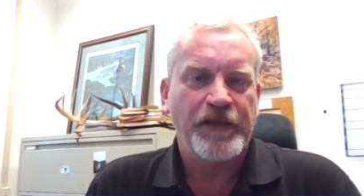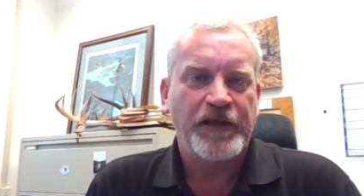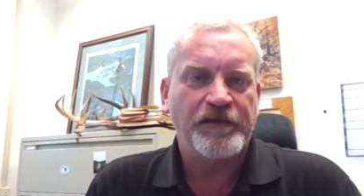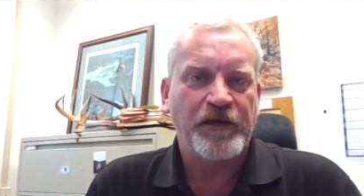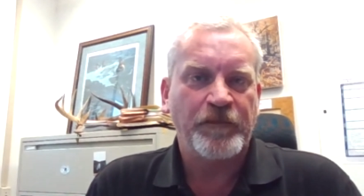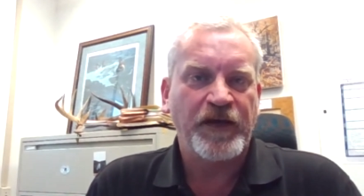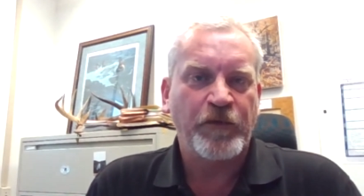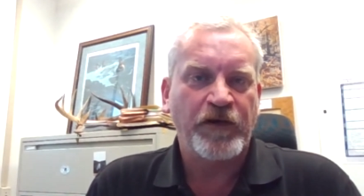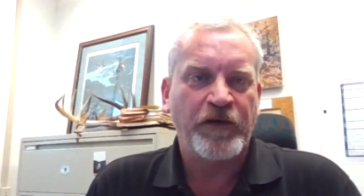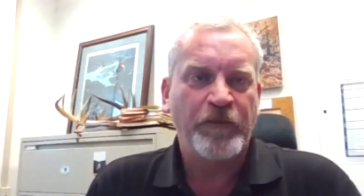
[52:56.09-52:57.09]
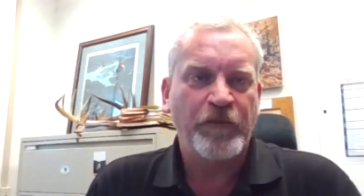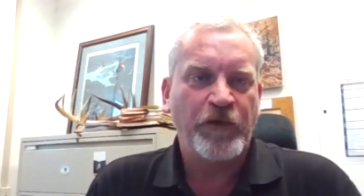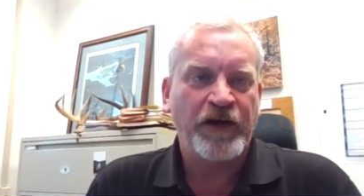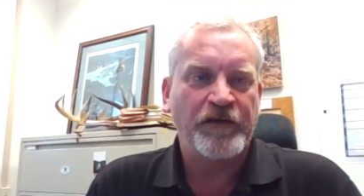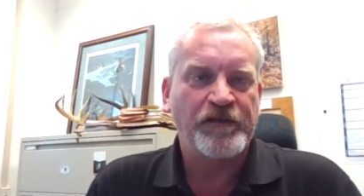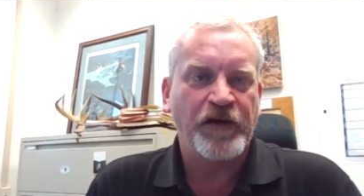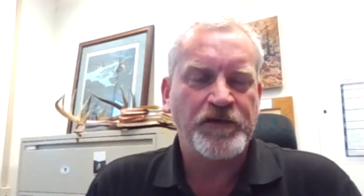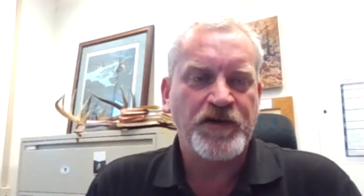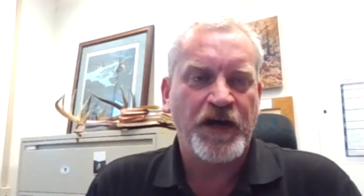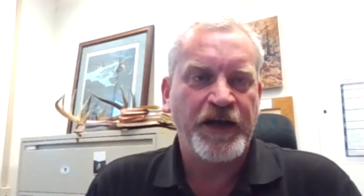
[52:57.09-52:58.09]
That's something we're going to
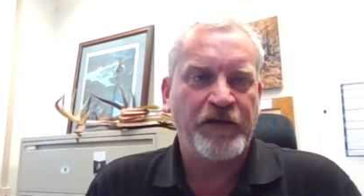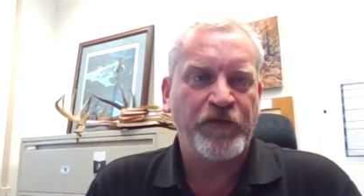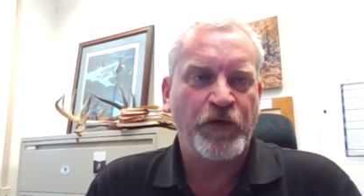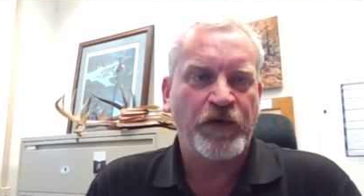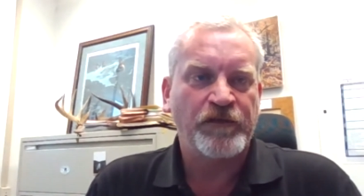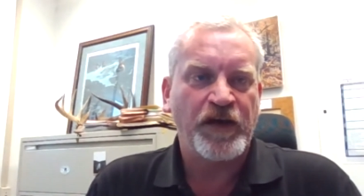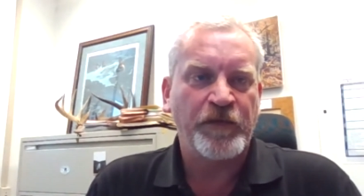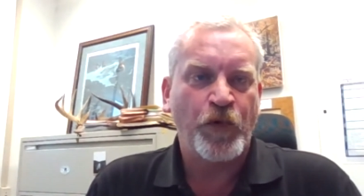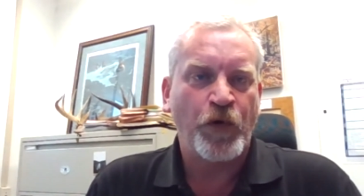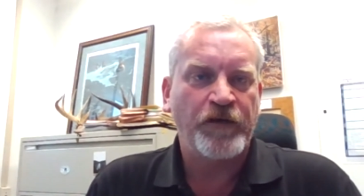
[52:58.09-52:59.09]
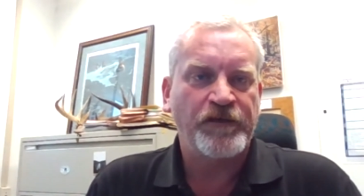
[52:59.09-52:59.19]
start trying to focus on more,